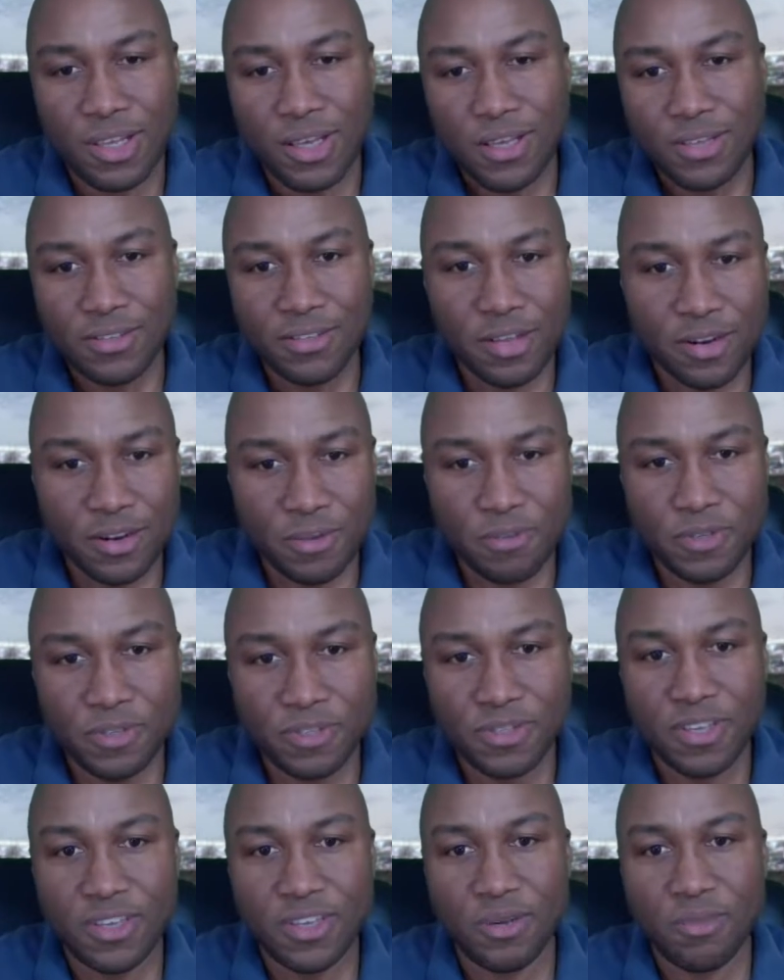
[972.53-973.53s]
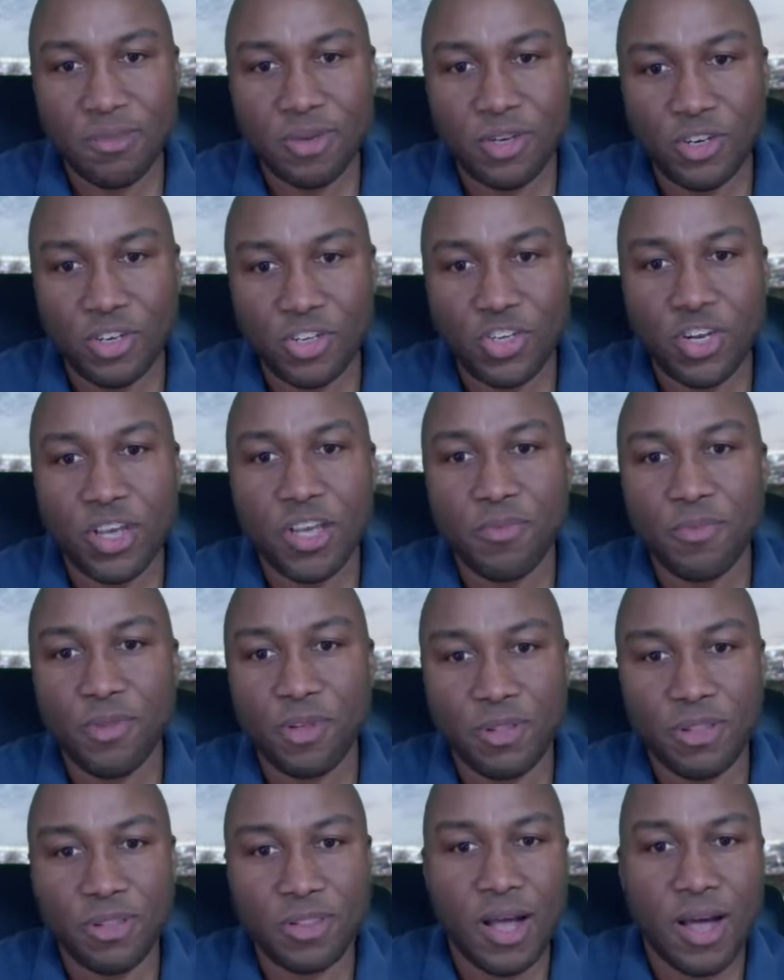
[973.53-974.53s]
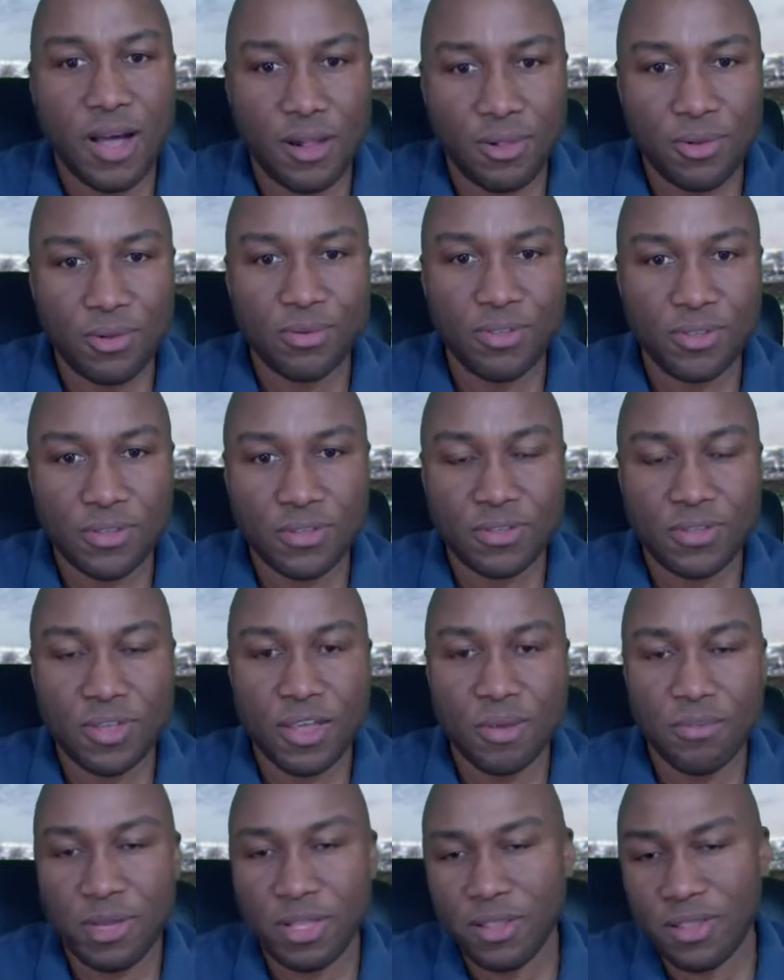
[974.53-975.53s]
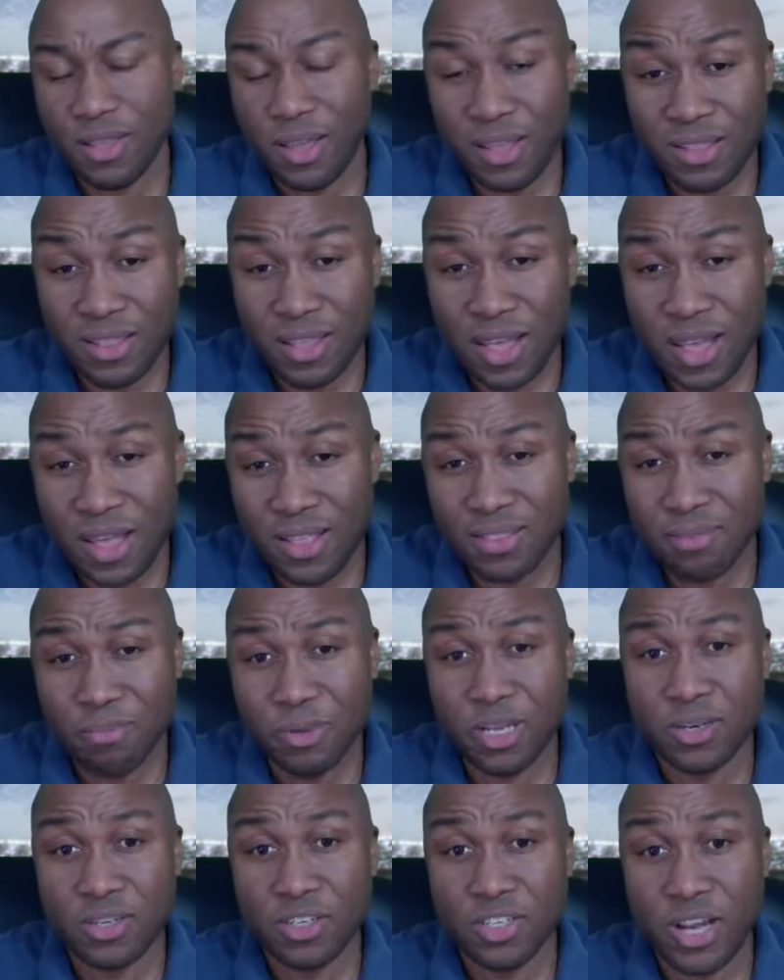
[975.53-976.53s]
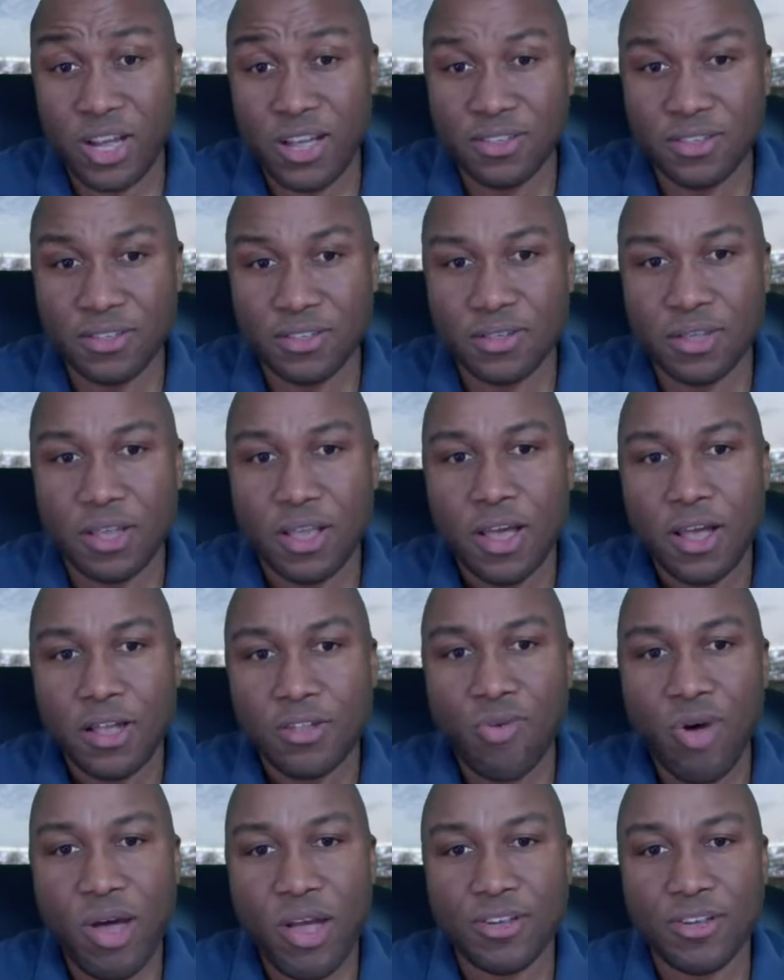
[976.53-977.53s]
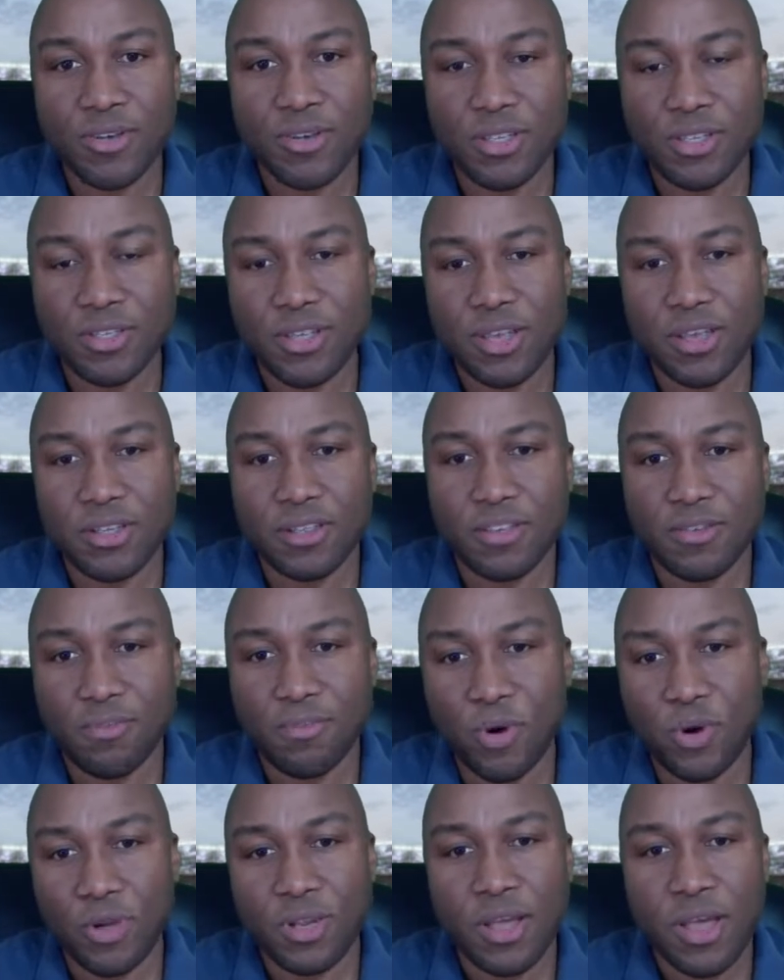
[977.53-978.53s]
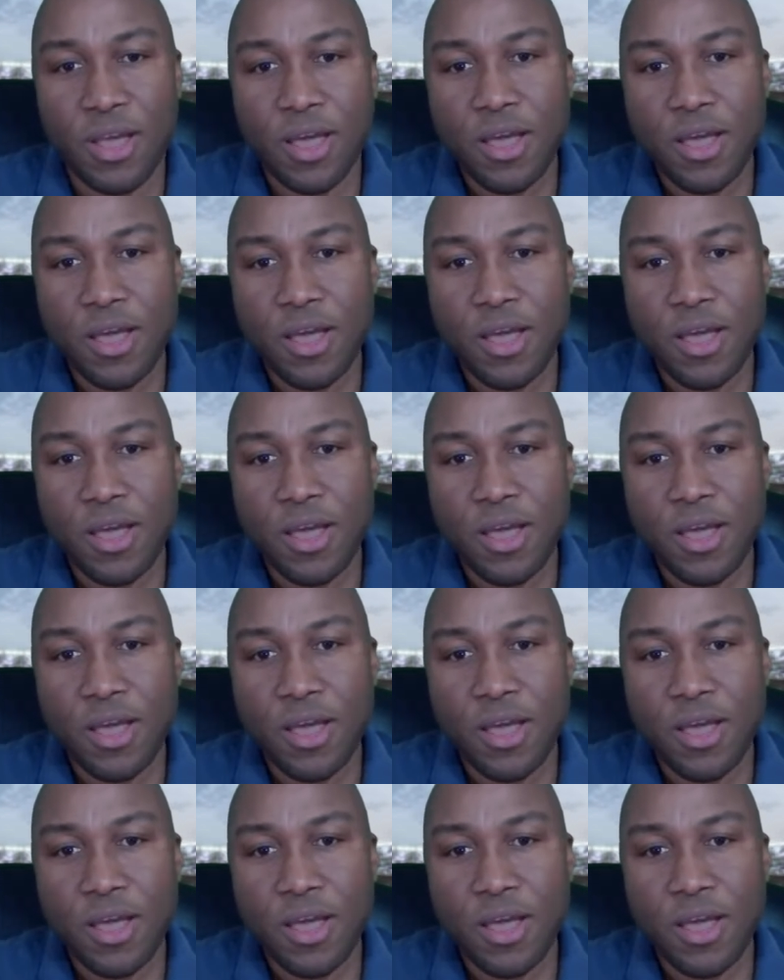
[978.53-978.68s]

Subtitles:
set up his team in a shape to not lose this game, and they had better chances to actually take this point.